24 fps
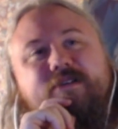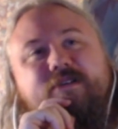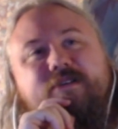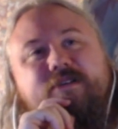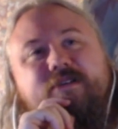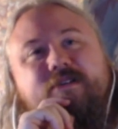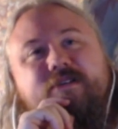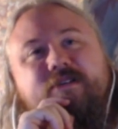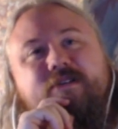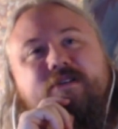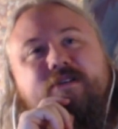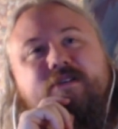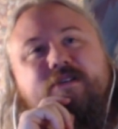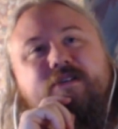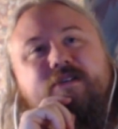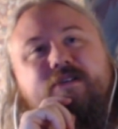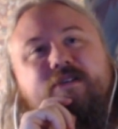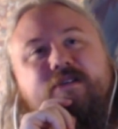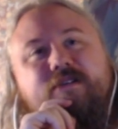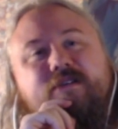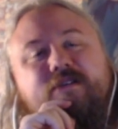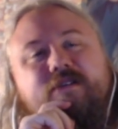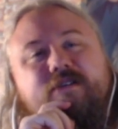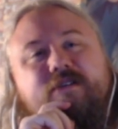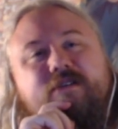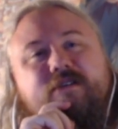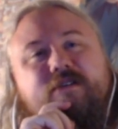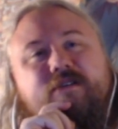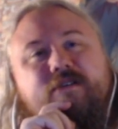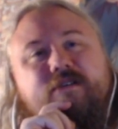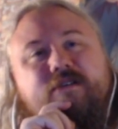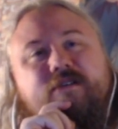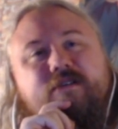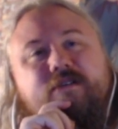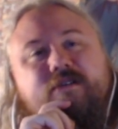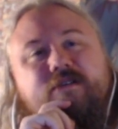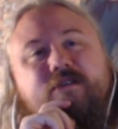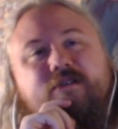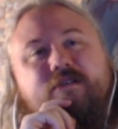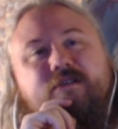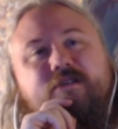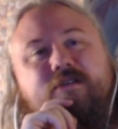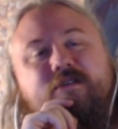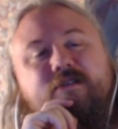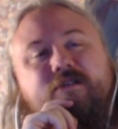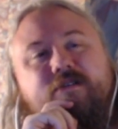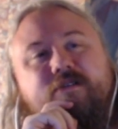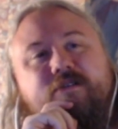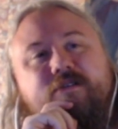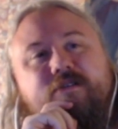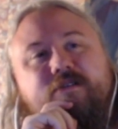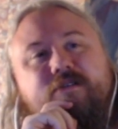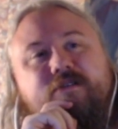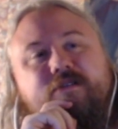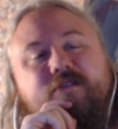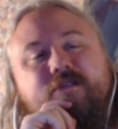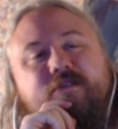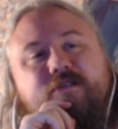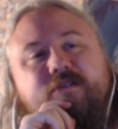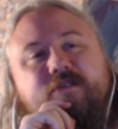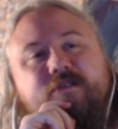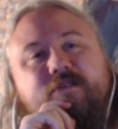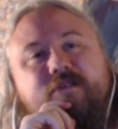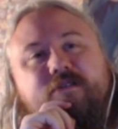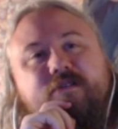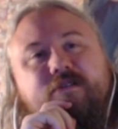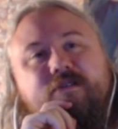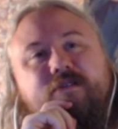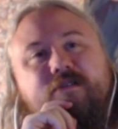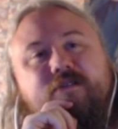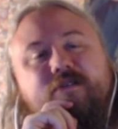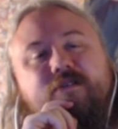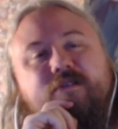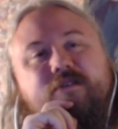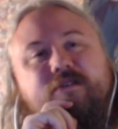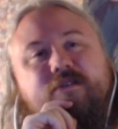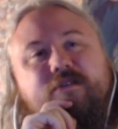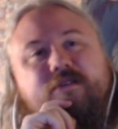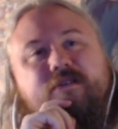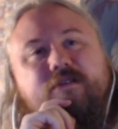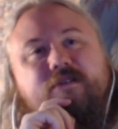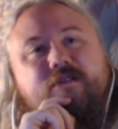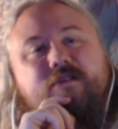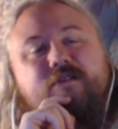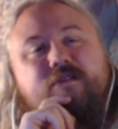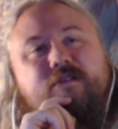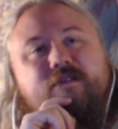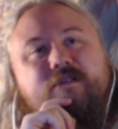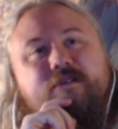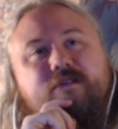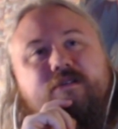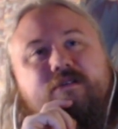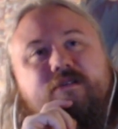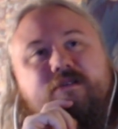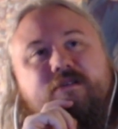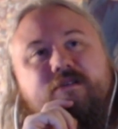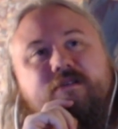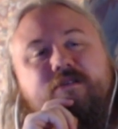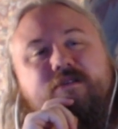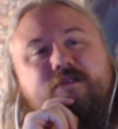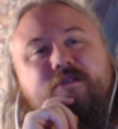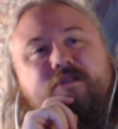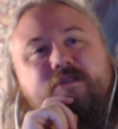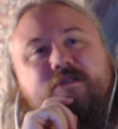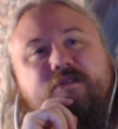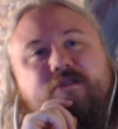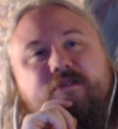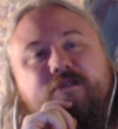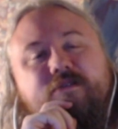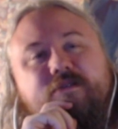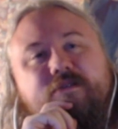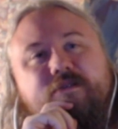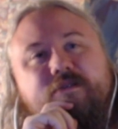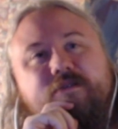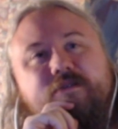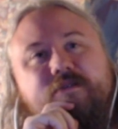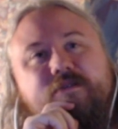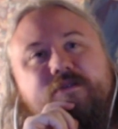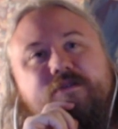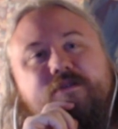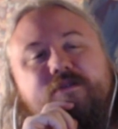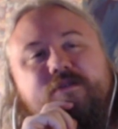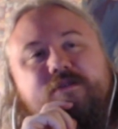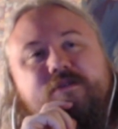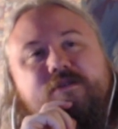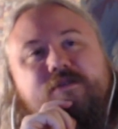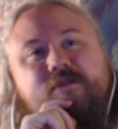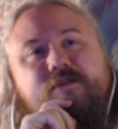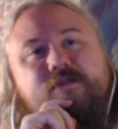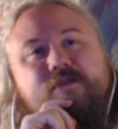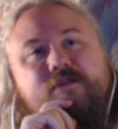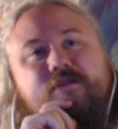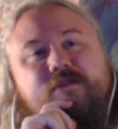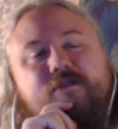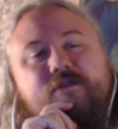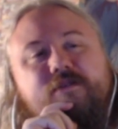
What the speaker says: [no speech]